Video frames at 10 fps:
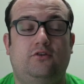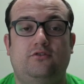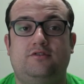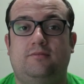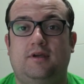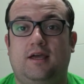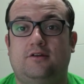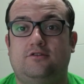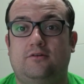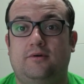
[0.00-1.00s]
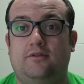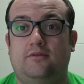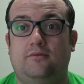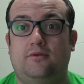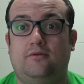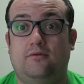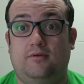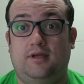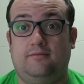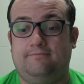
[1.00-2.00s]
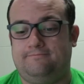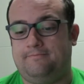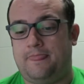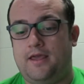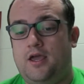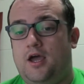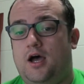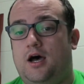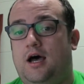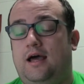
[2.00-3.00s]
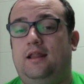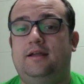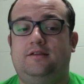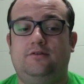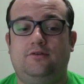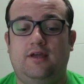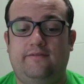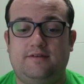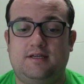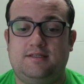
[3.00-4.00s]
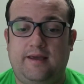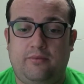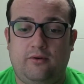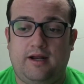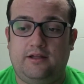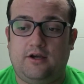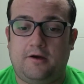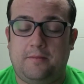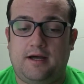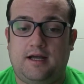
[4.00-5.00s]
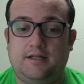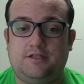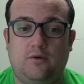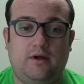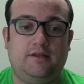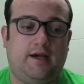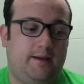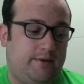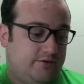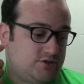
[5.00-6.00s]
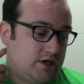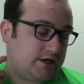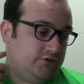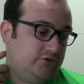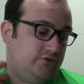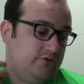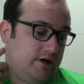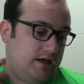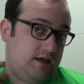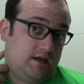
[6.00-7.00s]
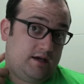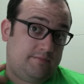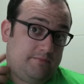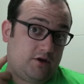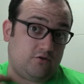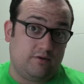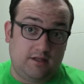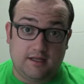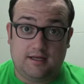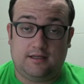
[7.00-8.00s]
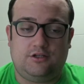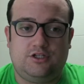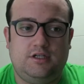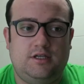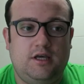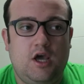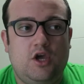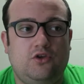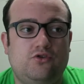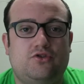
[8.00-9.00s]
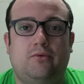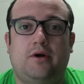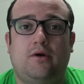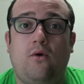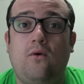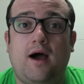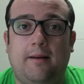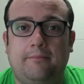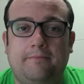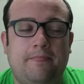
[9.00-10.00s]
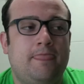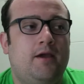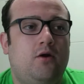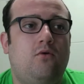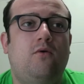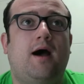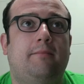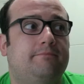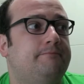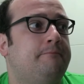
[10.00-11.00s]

do something extra with Korean. I like to give this example when I talk about Hanja. One time I was talking to a Korean lady and she used the word hogam. Hogam.